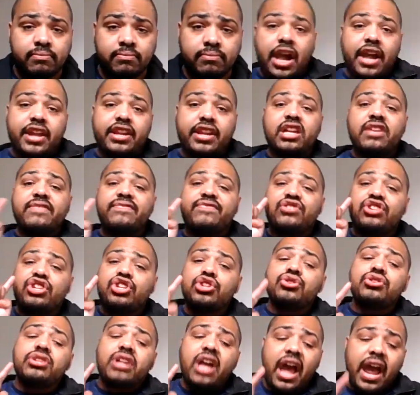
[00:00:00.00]
And if
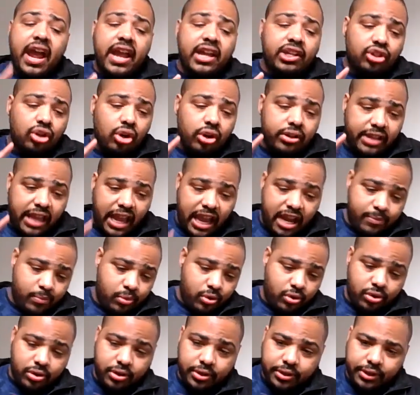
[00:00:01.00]
you guys are
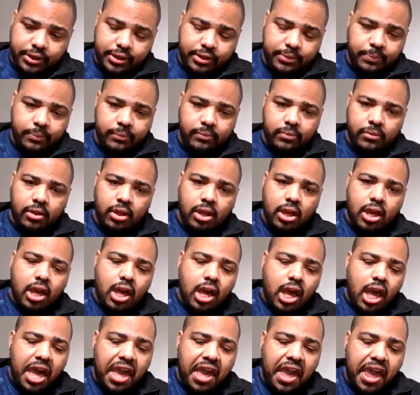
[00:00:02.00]
gamers
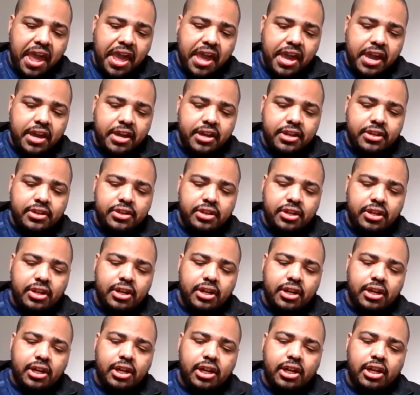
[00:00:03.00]
and
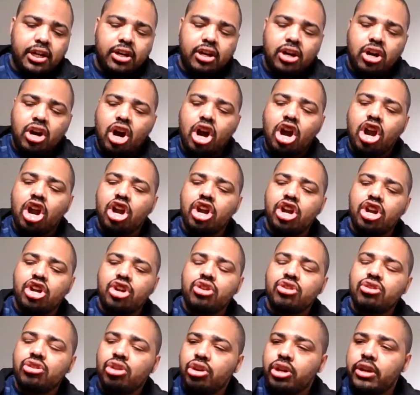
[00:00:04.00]
are
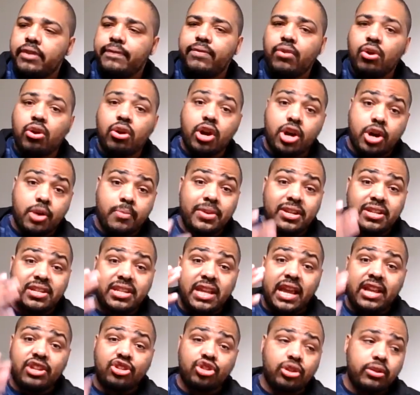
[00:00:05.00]
looking for a
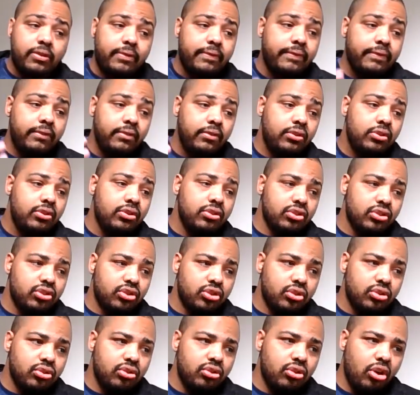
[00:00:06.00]
recommendation
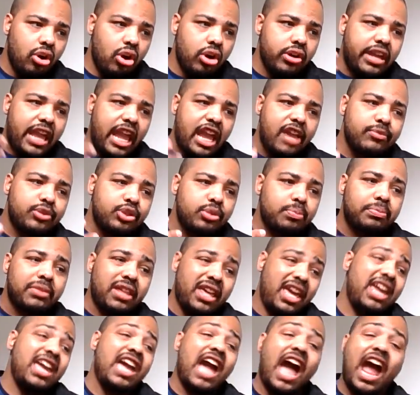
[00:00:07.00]
on games to
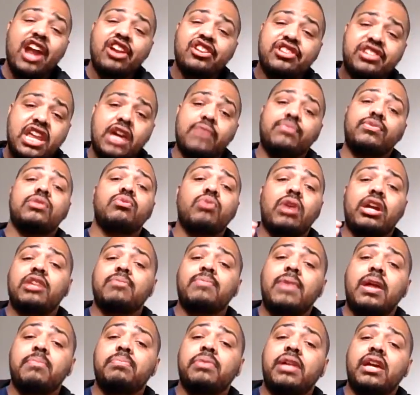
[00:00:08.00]
play, I definitely
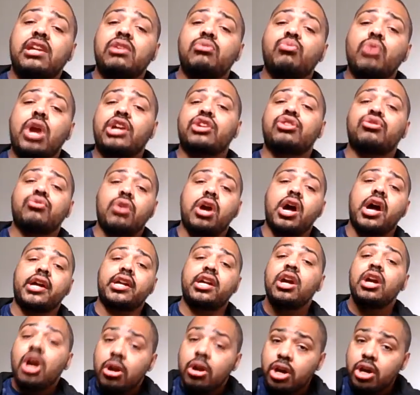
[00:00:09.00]
recommend playing
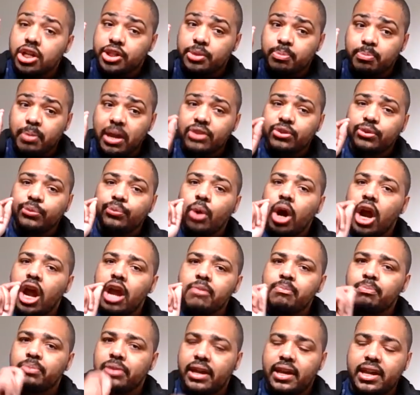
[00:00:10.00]
Ragnarok, because based on what I
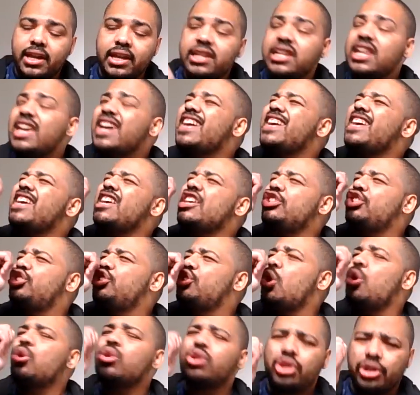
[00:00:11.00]
played, it's
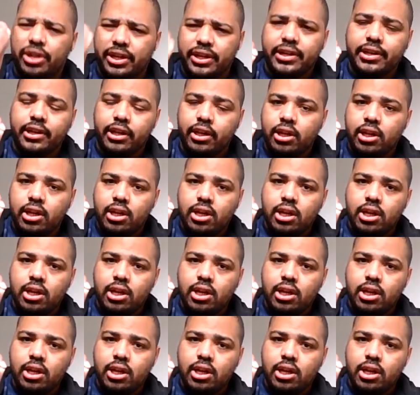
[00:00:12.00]
so good.